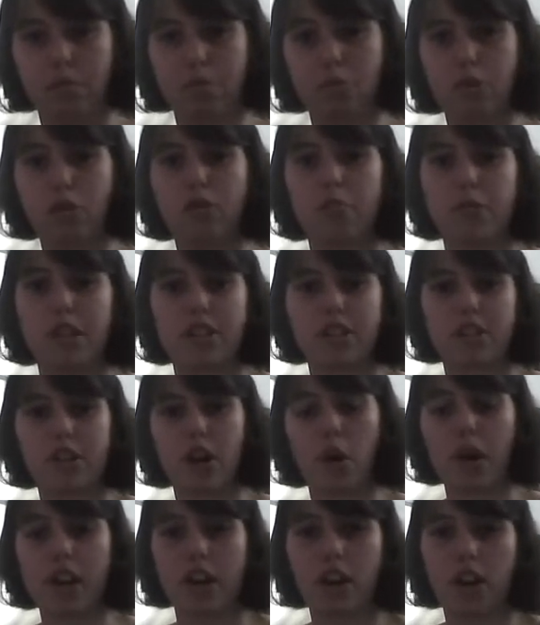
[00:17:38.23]
movement
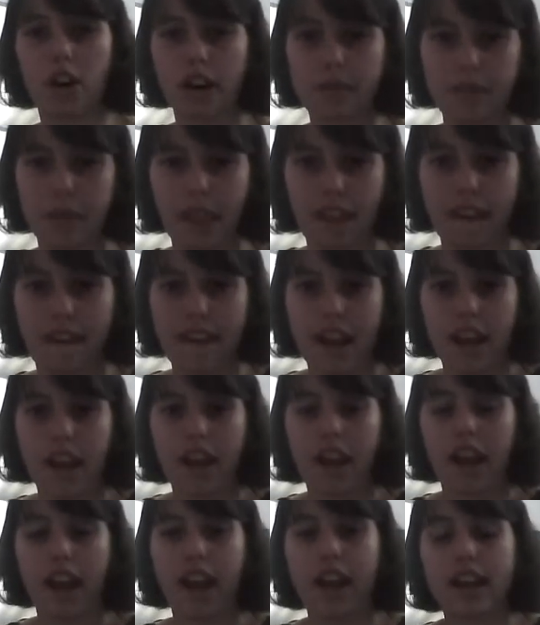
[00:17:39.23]
going on.
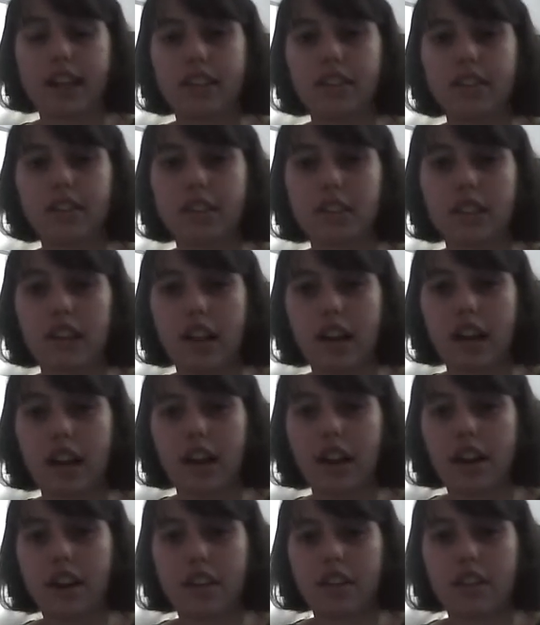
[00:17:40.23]
And
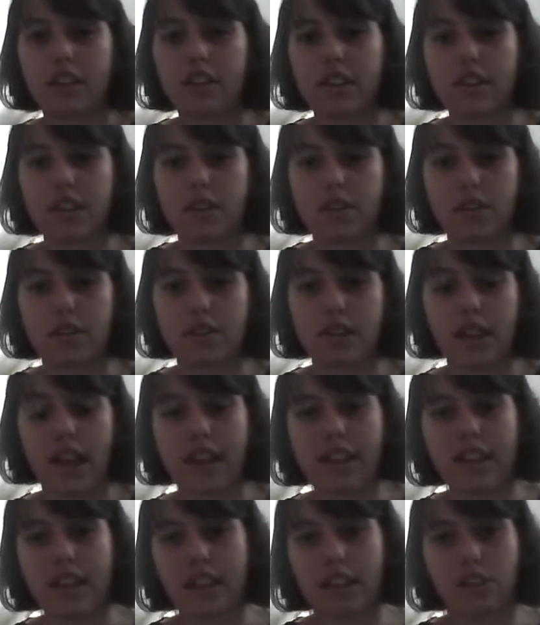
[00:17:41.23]
this,
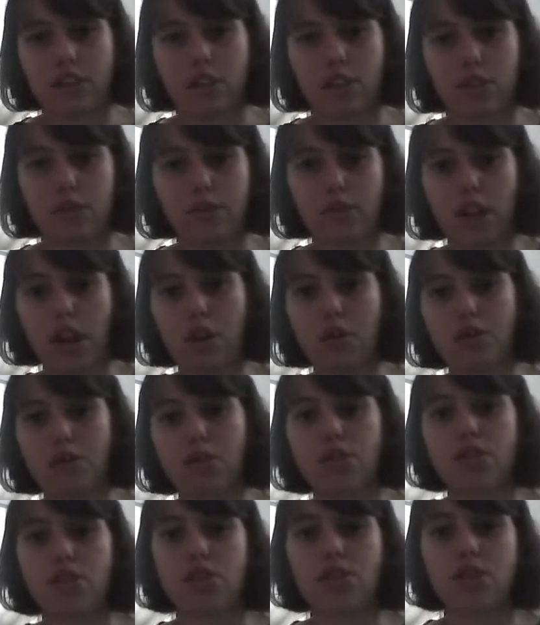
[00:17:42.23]
I think, just
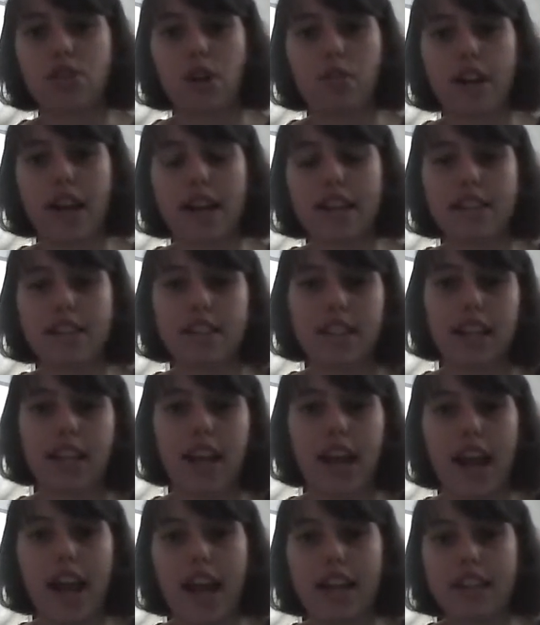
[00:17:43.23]
flows just so
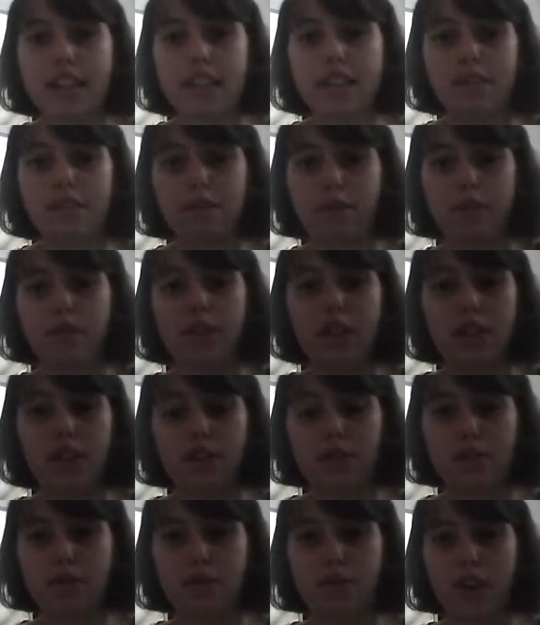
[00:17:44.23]
nicely. And it
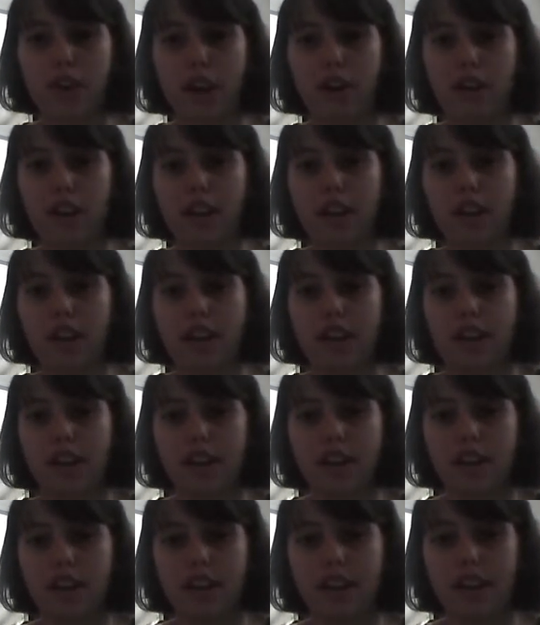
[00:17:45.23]
feels very,
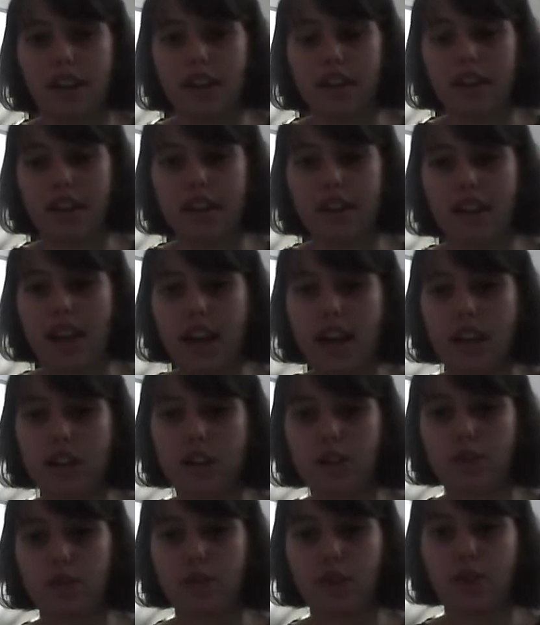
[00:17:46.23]
it
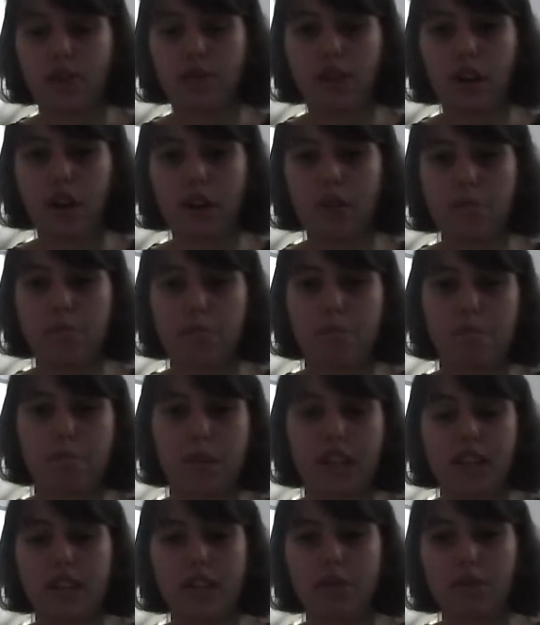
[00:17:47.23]
just feels very
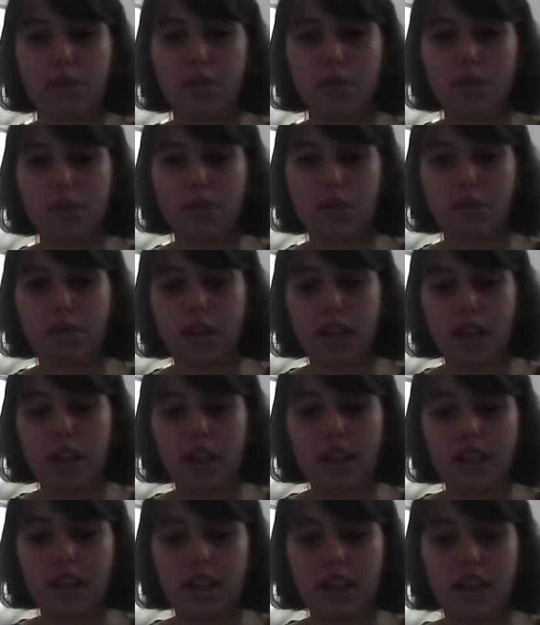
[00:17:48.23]
peaceful,
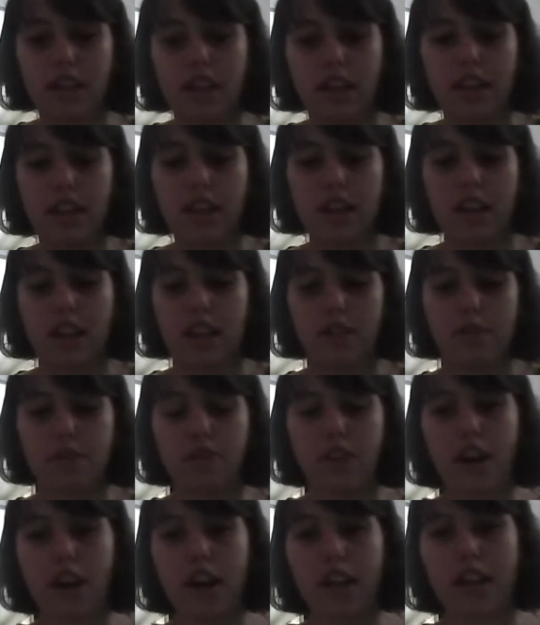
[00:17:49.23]
serene, and
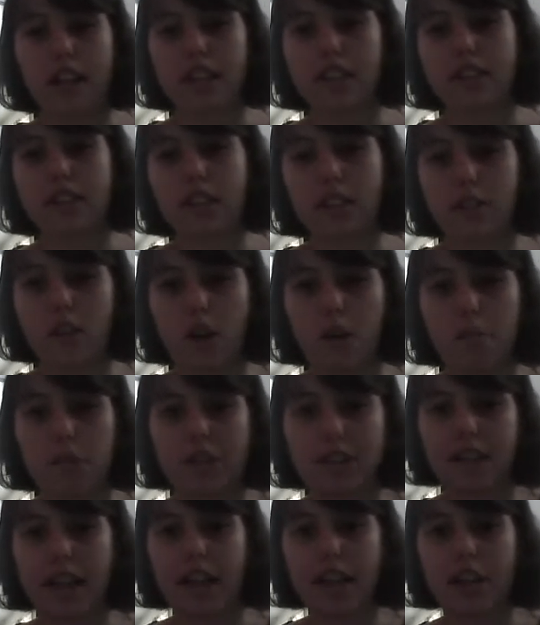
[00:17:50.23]
fun. It's
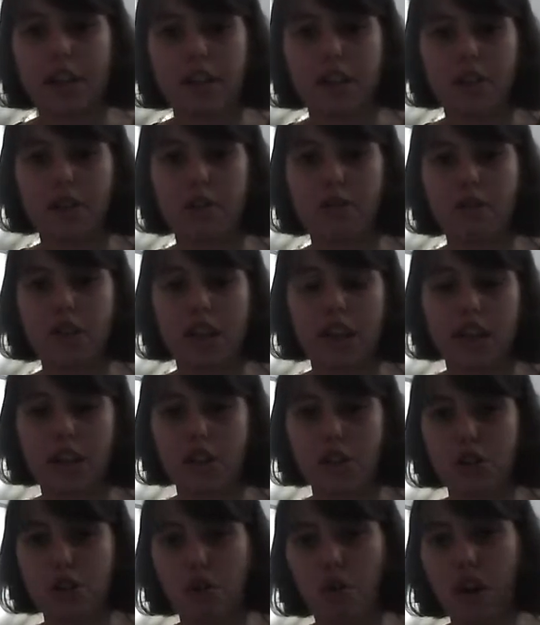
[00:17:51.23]
almost like you can
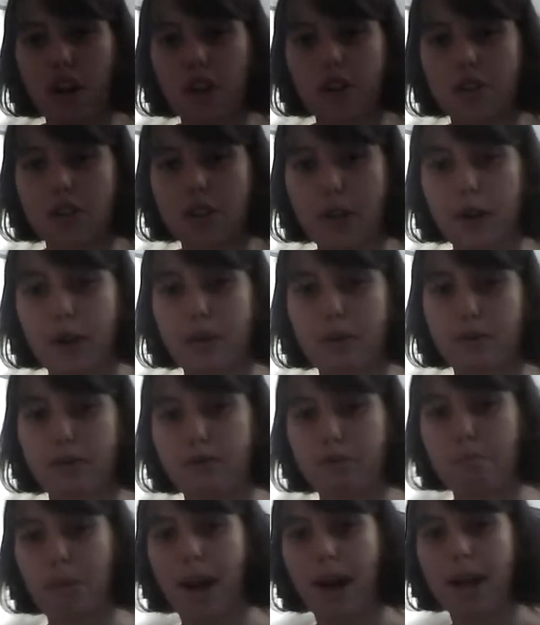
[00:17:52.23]
enjoy yourself
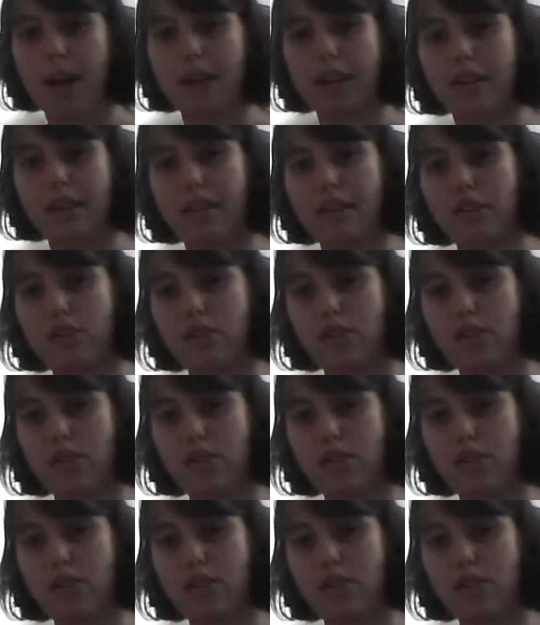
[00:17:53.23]
by